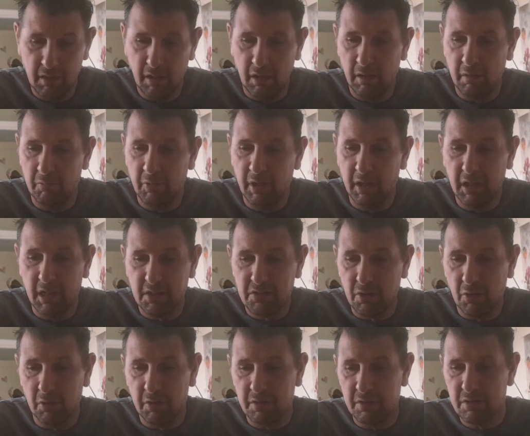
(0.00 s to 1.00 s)
really, that's
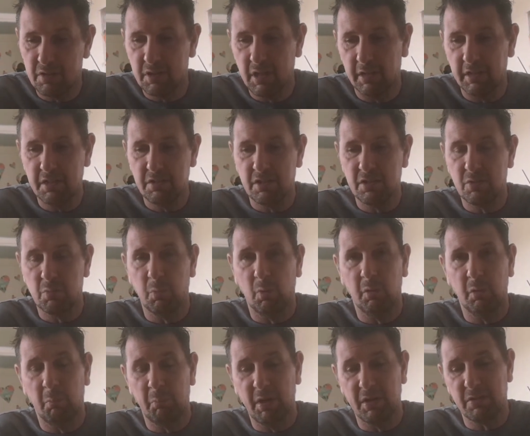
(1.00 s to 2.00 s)
all I can say. This is
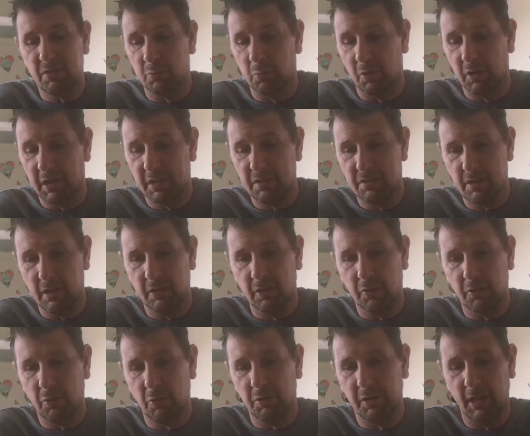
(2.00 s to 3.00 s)
a better one, like I said, the
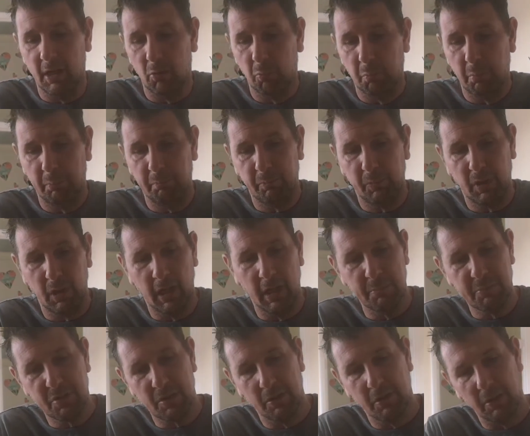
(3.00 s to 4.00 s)
crocodile
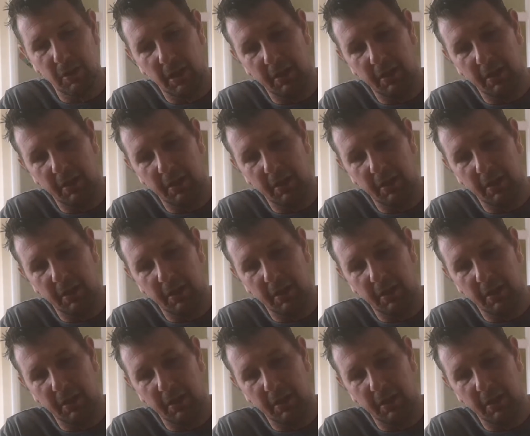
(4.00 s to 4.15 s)
clips and